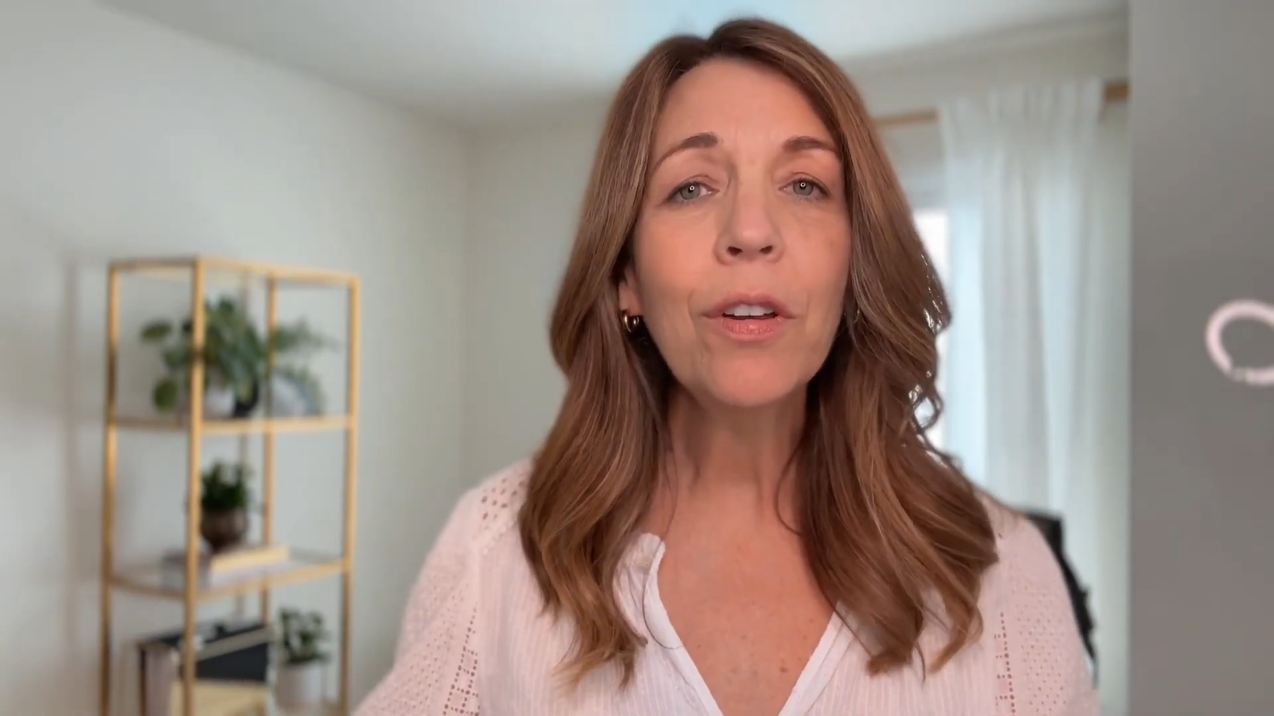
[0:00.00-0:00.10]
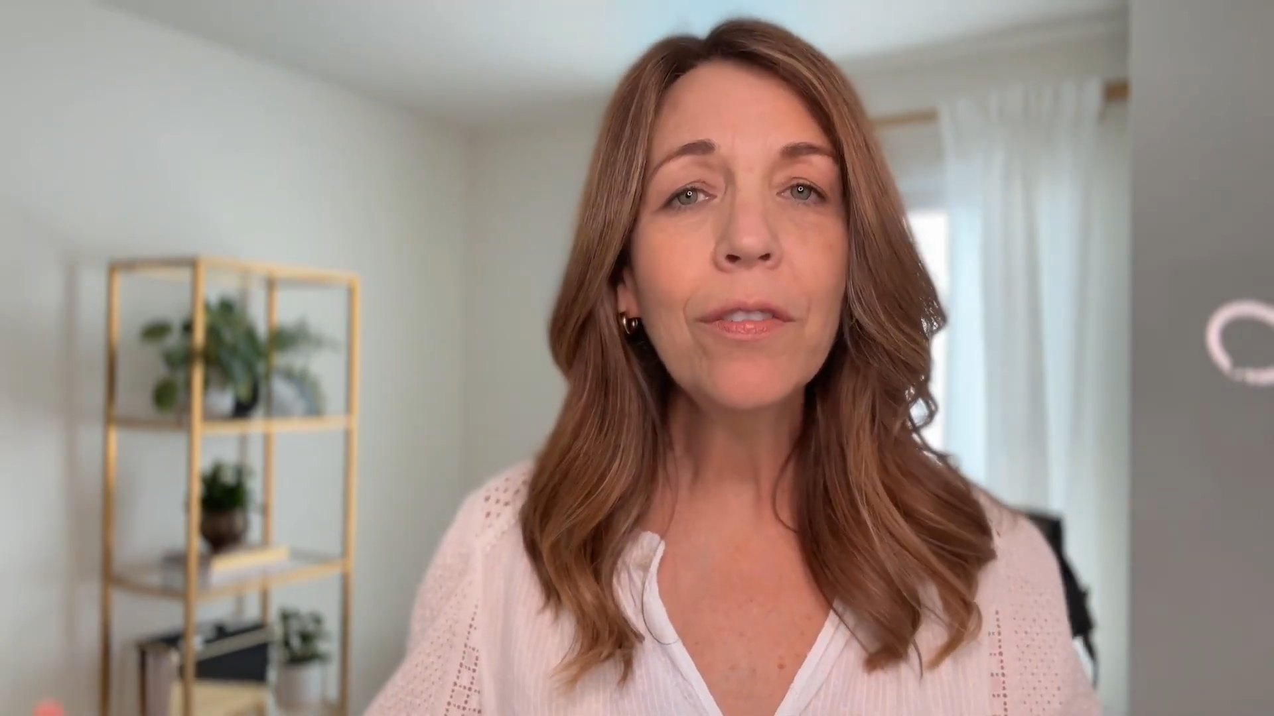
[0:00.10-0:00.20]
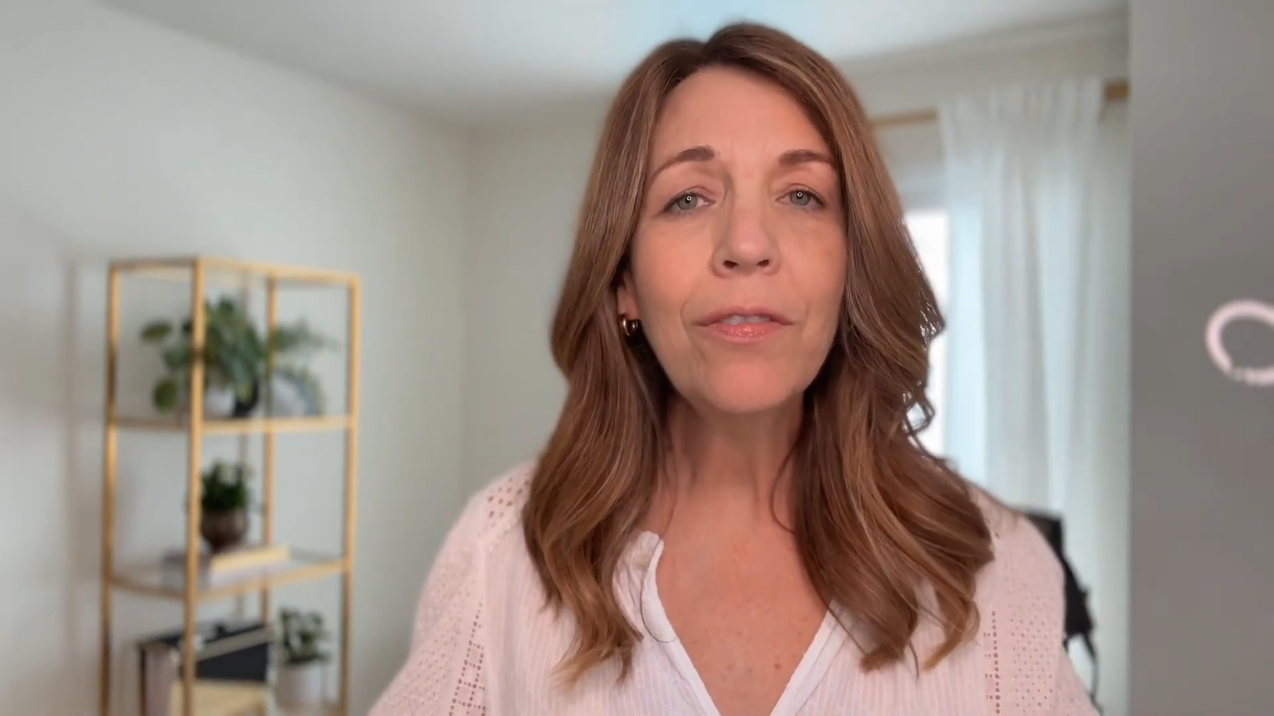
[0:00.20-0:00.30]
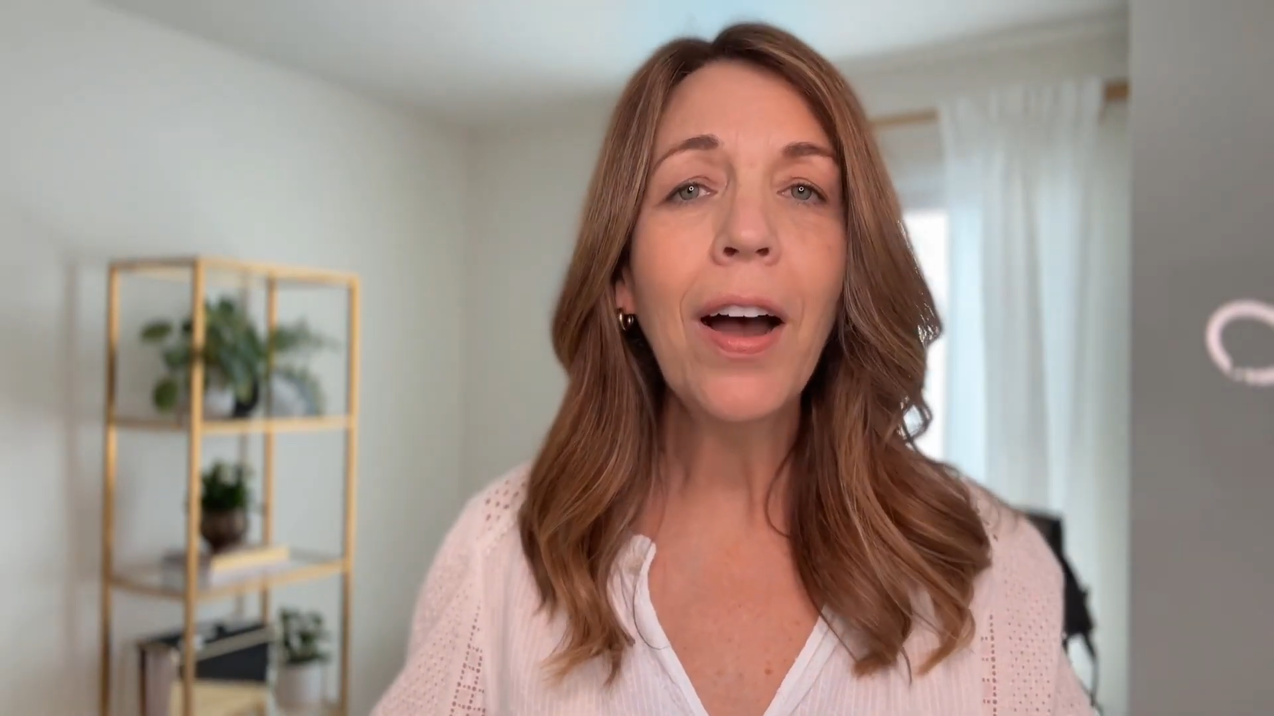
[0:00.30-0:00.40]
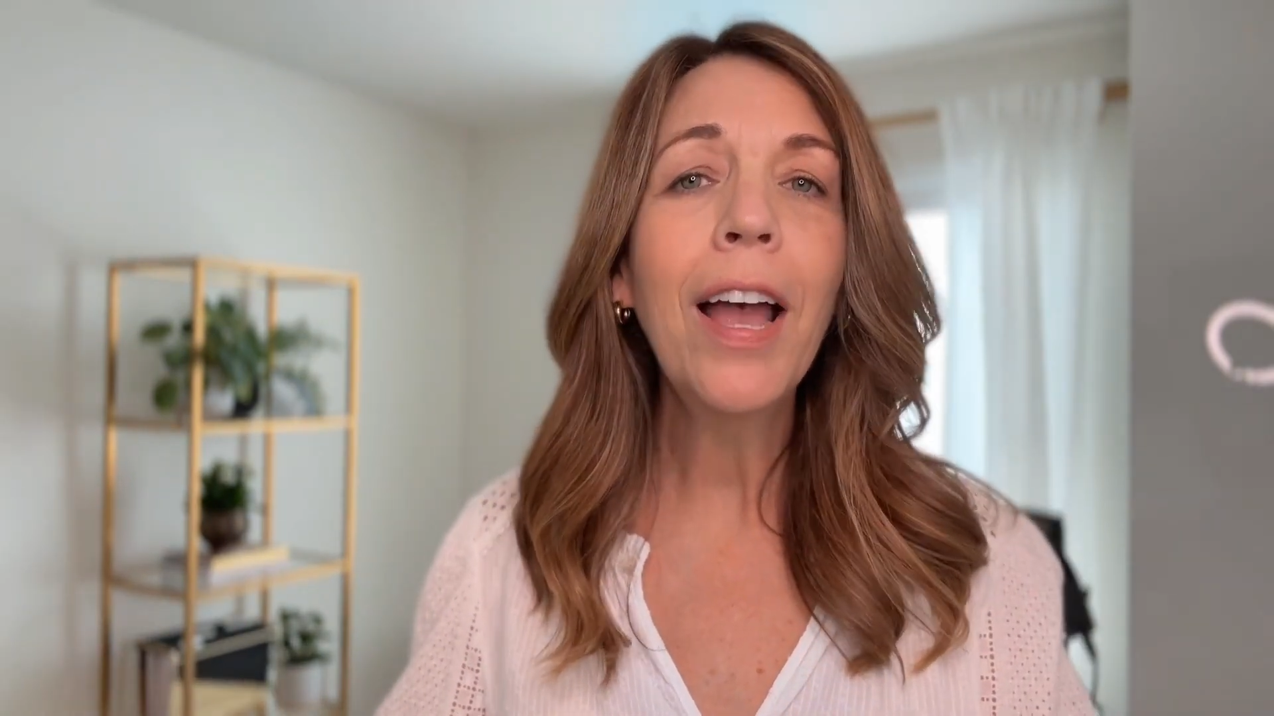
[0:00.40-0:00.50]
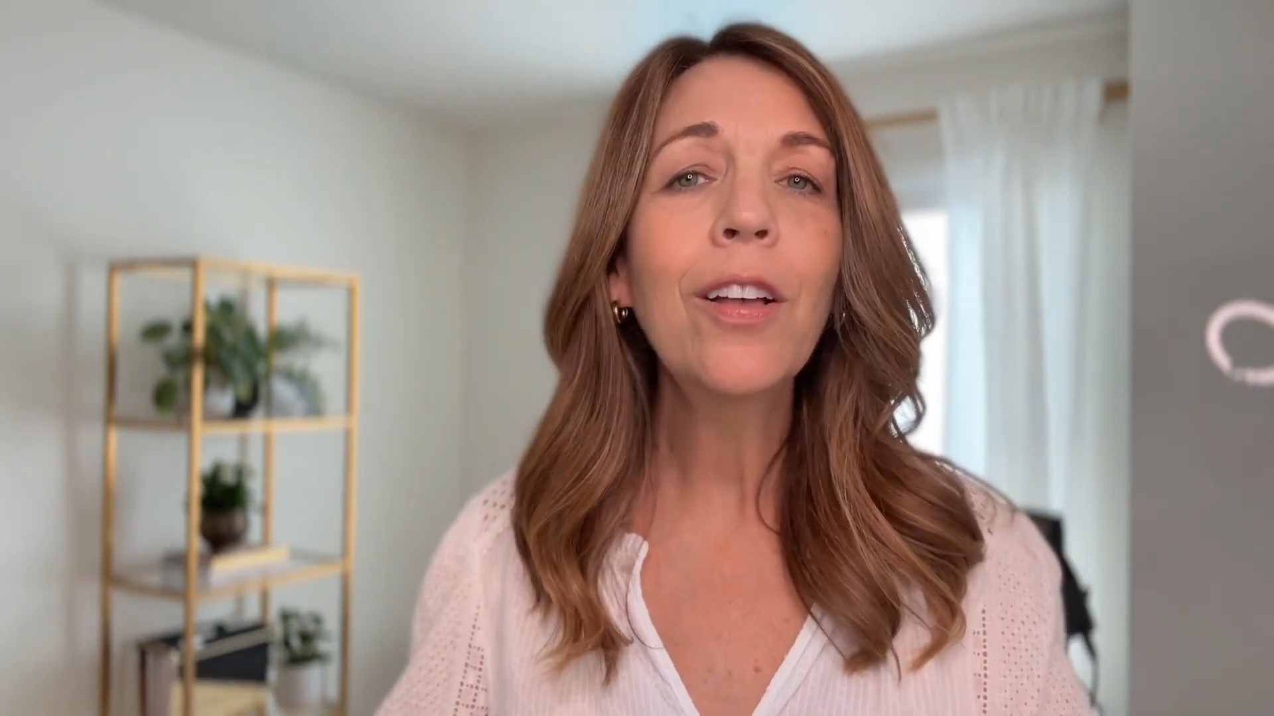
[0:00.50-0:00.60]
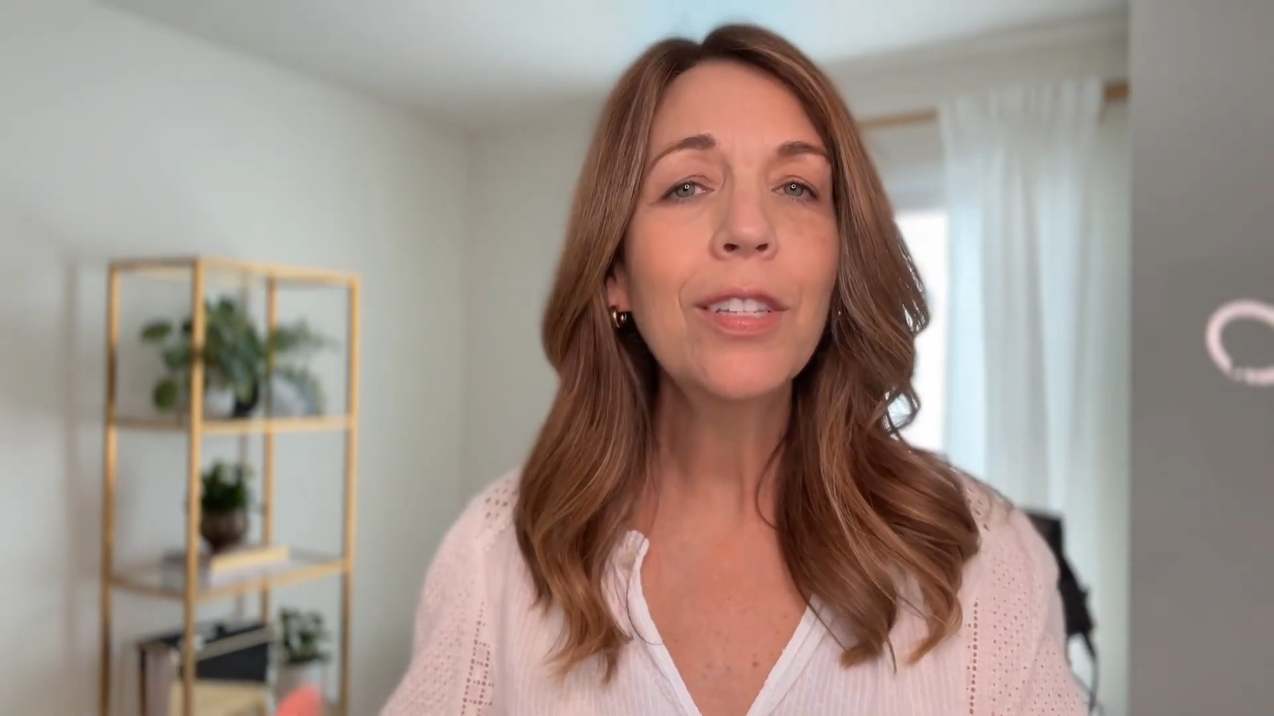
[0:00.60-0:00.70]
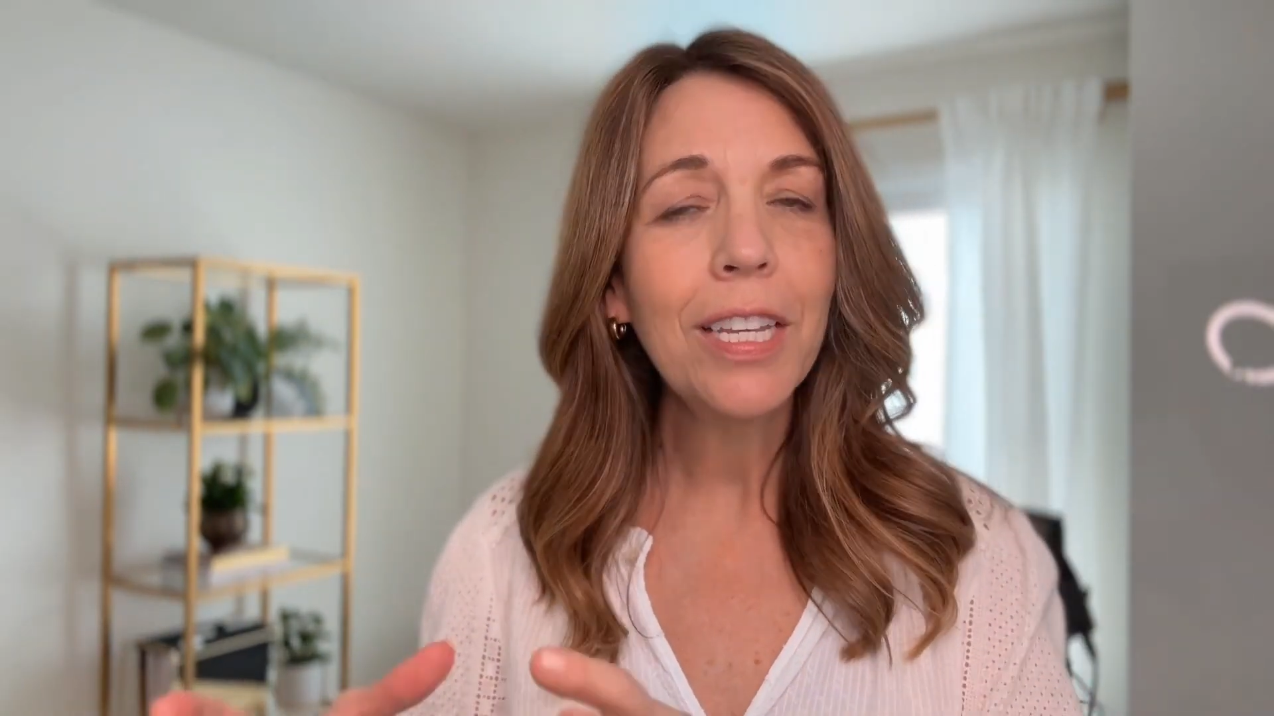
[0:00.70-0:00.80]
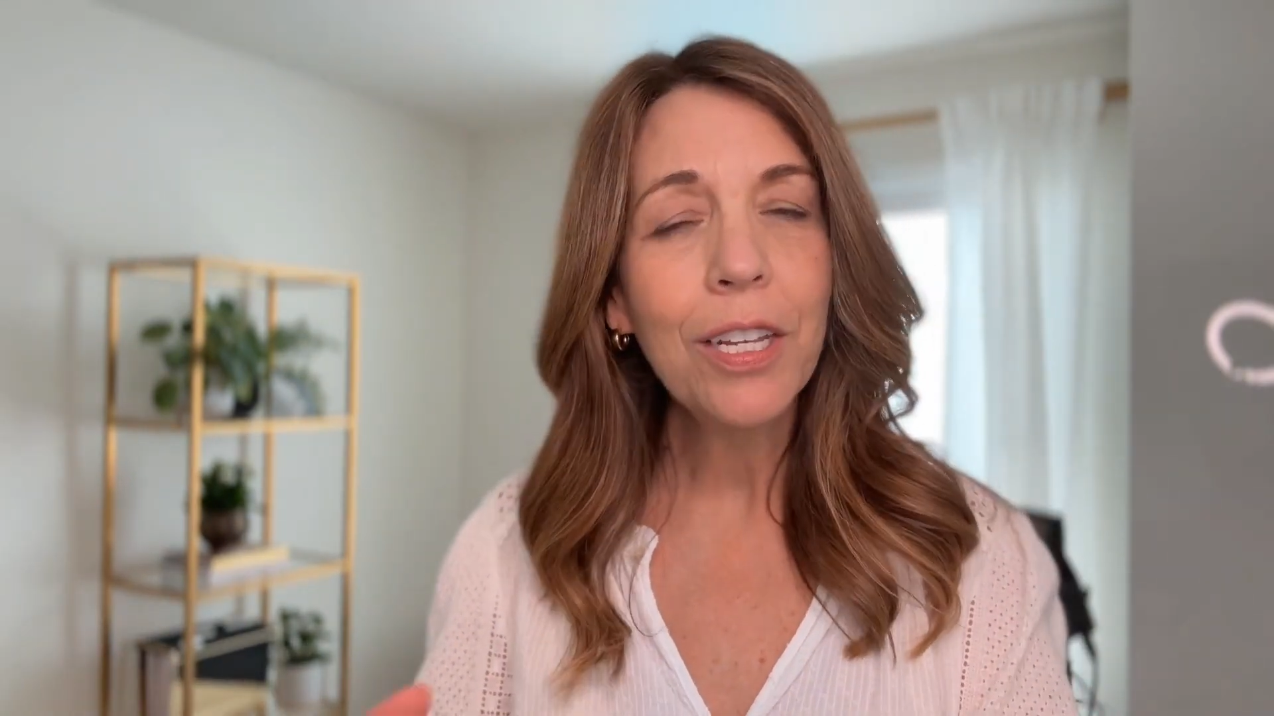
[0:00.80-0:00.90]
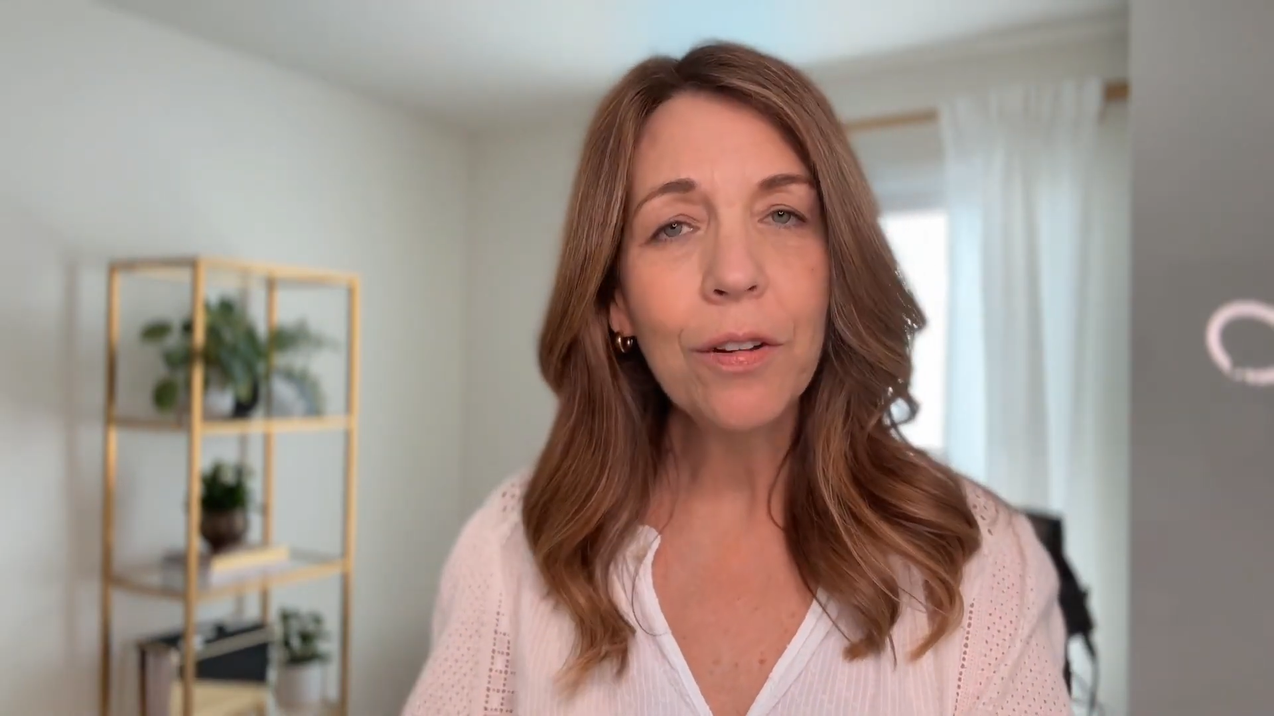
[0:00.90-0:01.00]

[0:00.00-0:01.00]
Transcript: your files in